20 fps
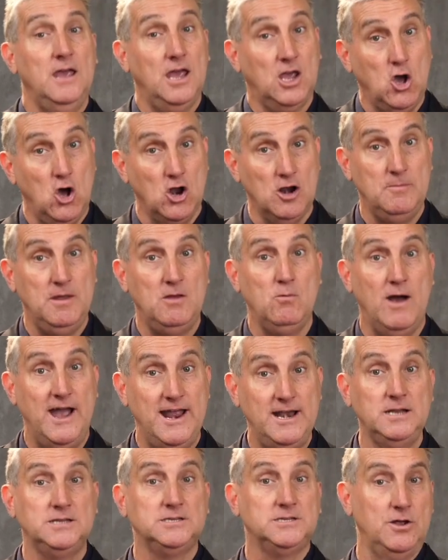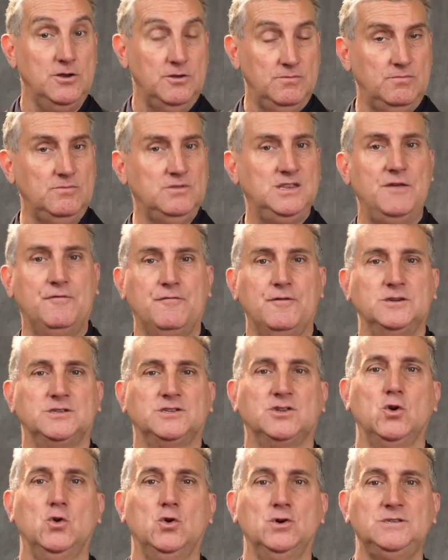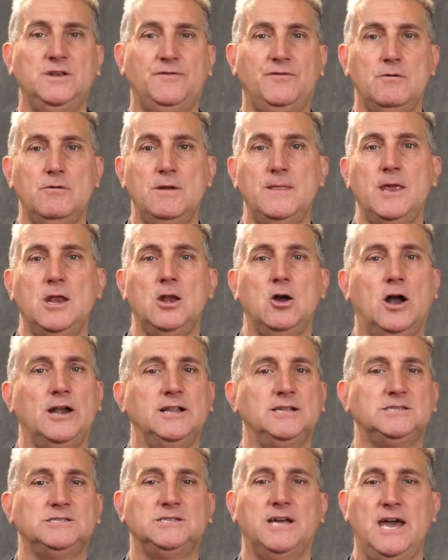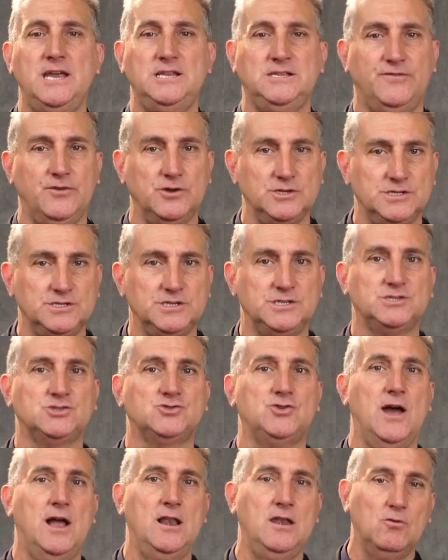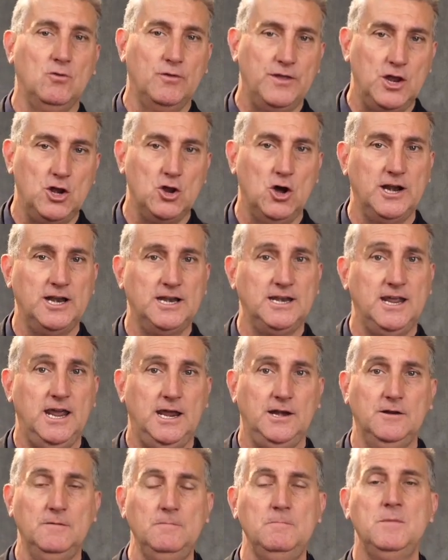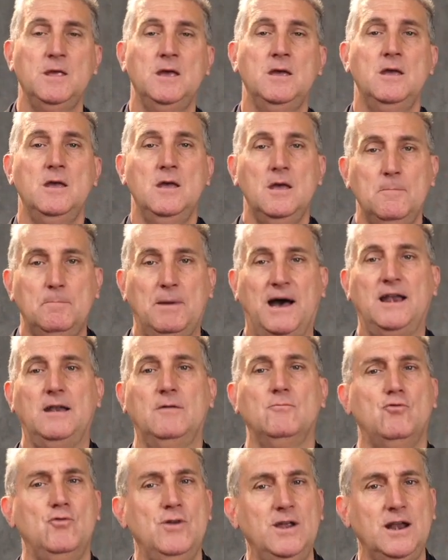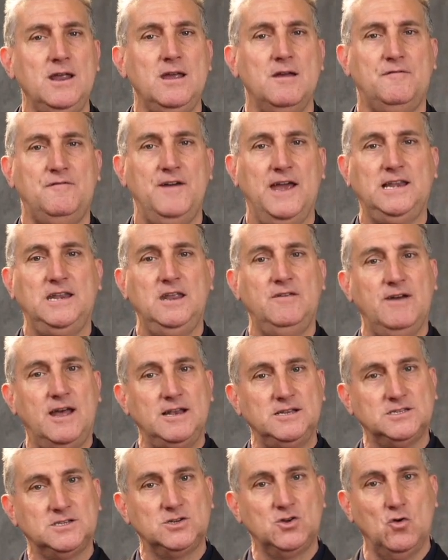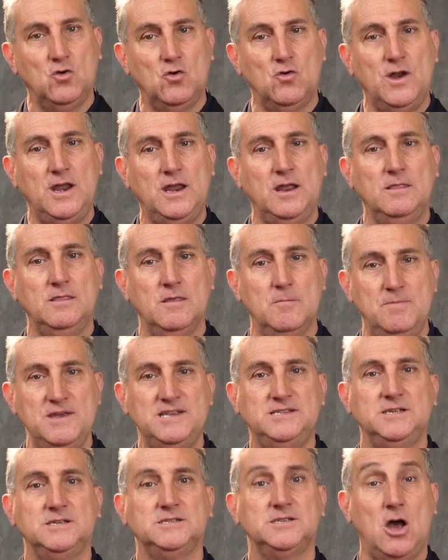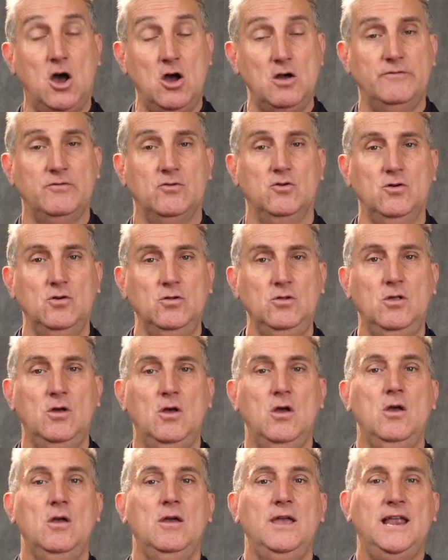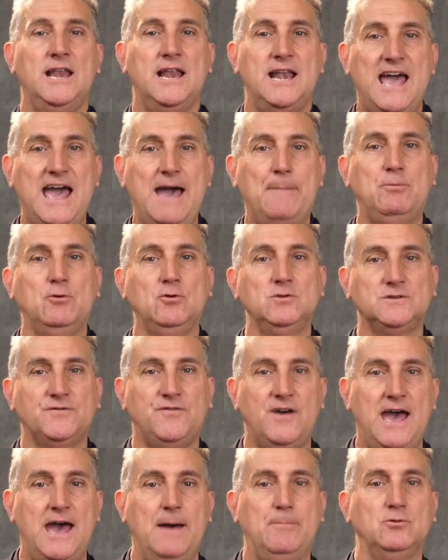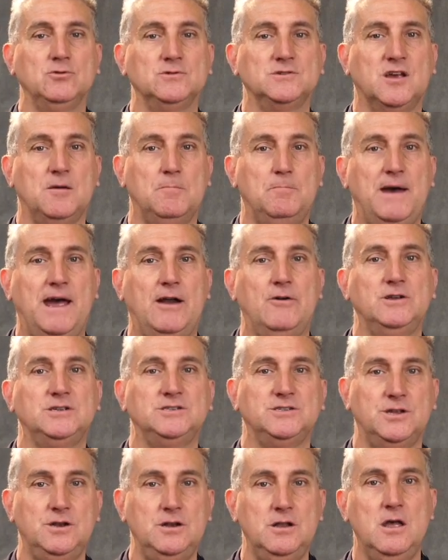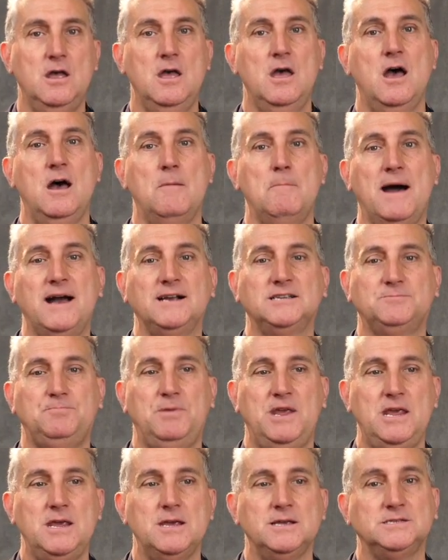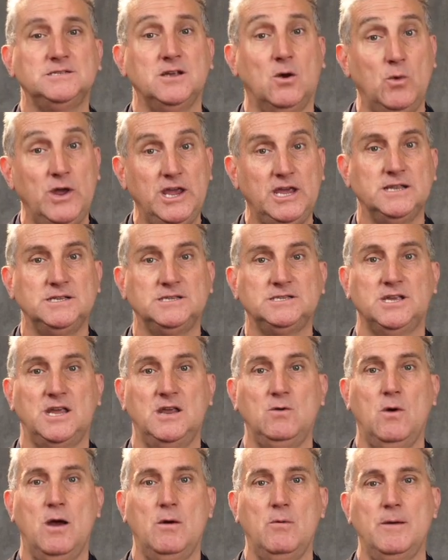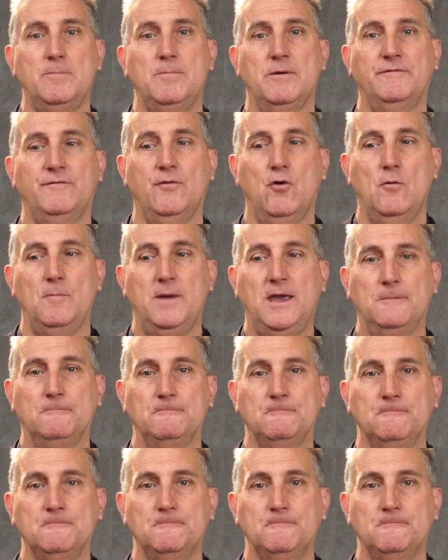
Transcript: economy weighted, so different scores if you're in the United States versus Australia or the United Kingdom, but really effective at scoring the business overall in an apples for apples comparison amongst peers, so we can see where we're performing.